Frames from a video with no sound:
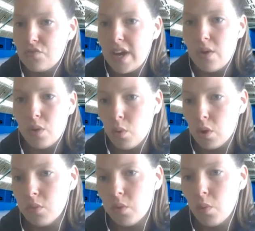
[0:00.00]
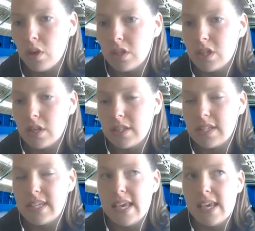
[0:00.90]
right, we want to
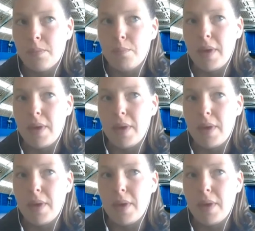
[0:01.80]
take